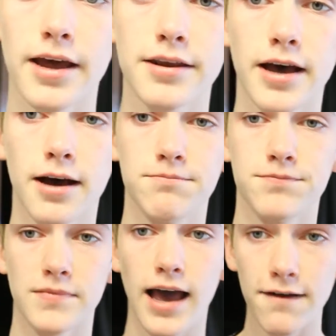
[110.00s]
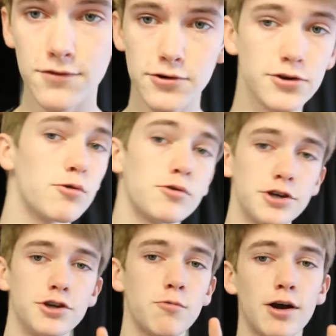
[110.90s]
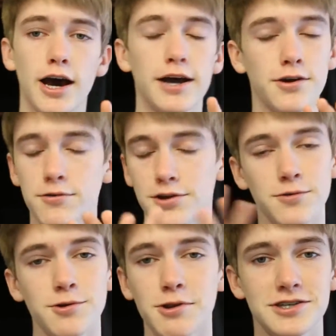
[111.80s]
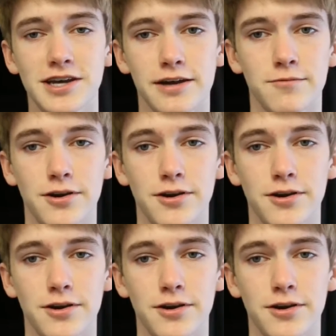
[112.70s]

And um, after you only do one eye, don't don't do the second